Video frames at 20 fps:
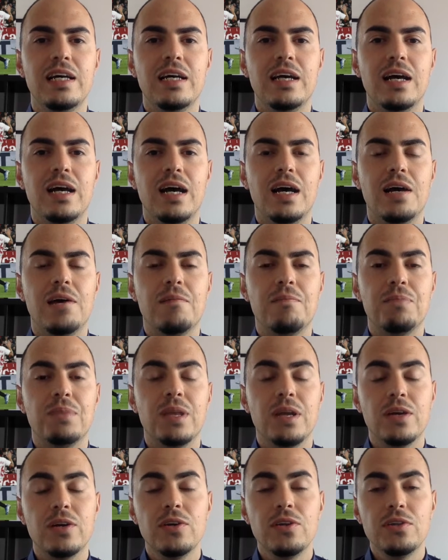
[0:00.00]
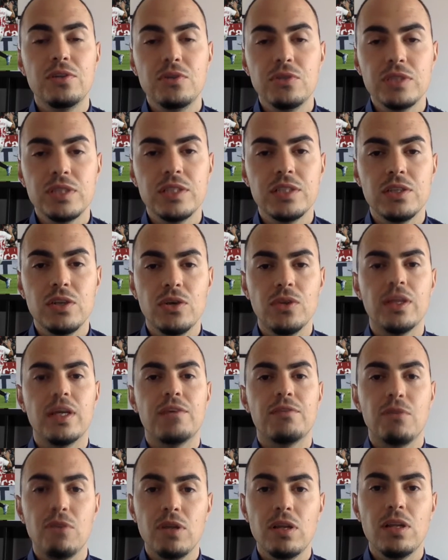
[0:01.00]
The good news is, though,
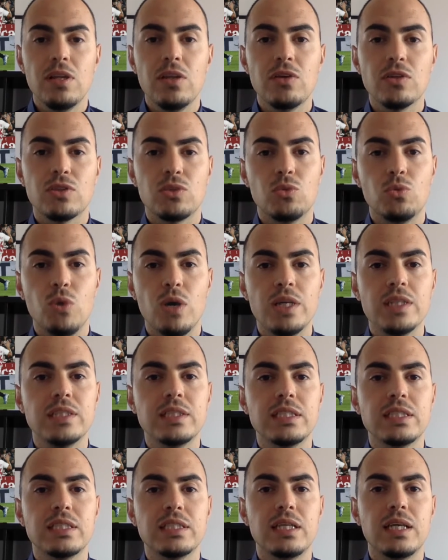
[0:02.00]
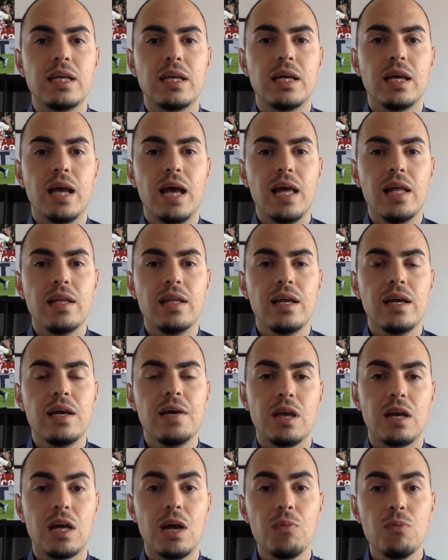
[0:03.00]
they've only lost once, and
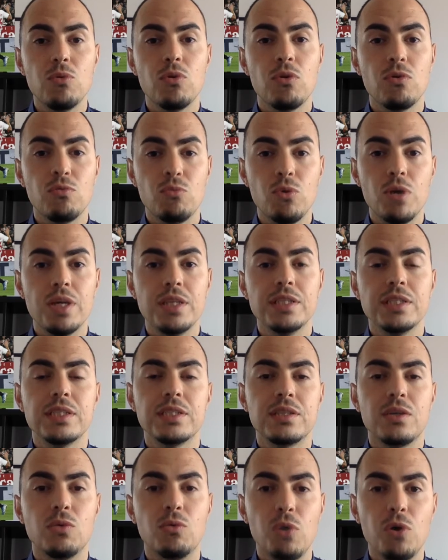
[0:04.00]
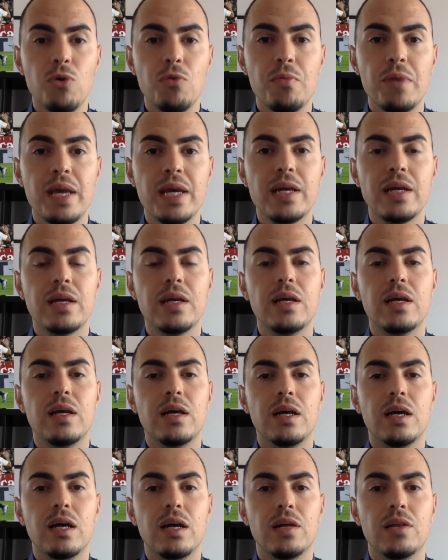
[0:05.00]
a couple of wins will make
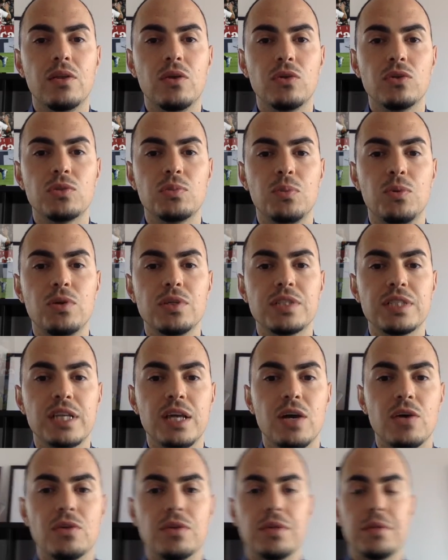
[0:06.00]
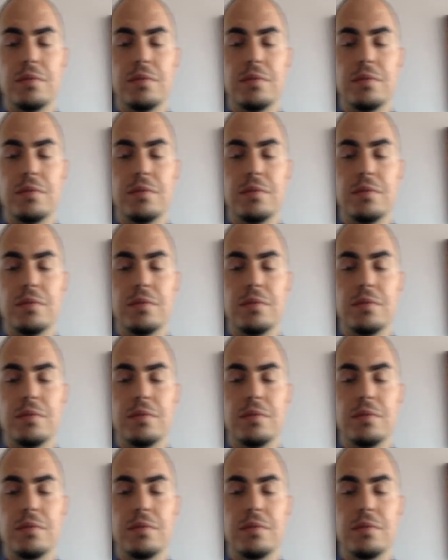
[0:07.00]
those points count.